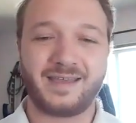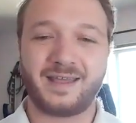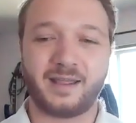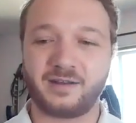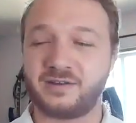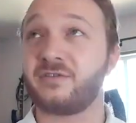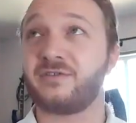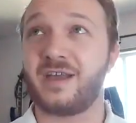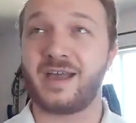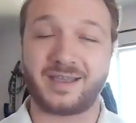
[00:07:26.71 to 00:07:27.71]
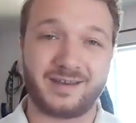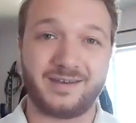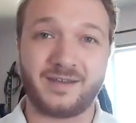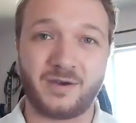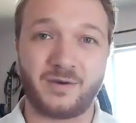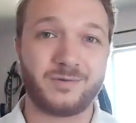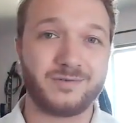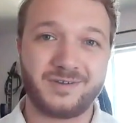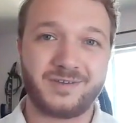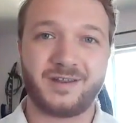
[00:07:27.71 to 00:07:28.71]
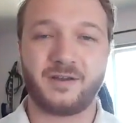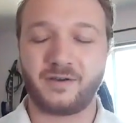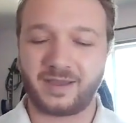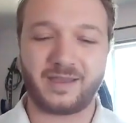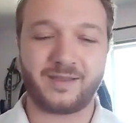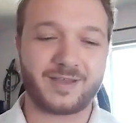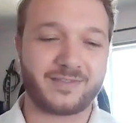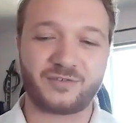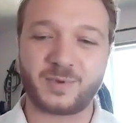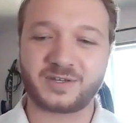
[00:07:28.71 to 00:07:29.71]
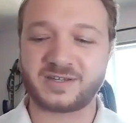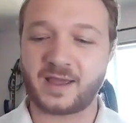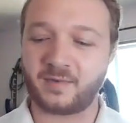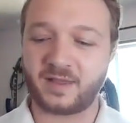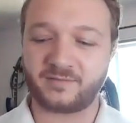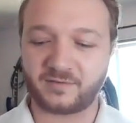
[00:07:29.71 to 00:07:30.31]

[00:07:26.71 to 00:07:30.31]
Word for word: and I could just check and know, you know, okay, I've got this much time left.